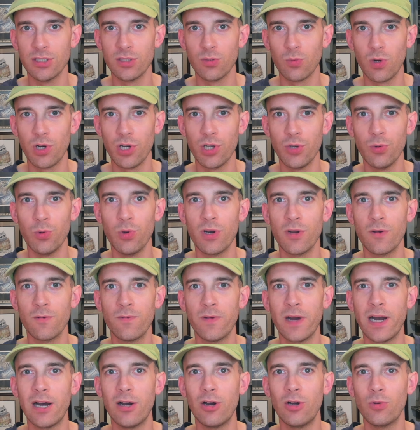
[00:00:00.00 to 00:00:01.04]
is where you would have
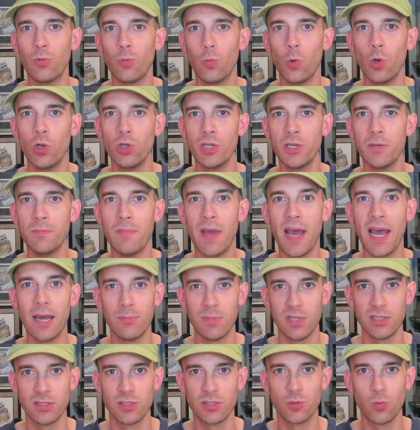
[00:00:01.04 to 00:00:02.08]
found woolly
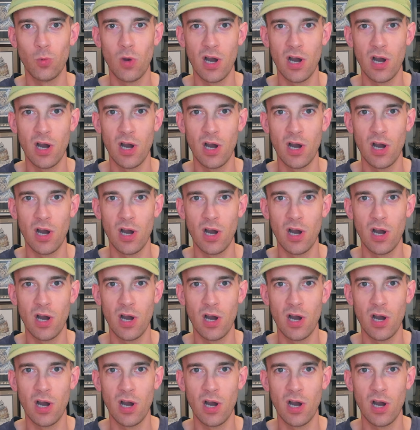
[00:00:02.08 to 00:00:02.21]
mammoths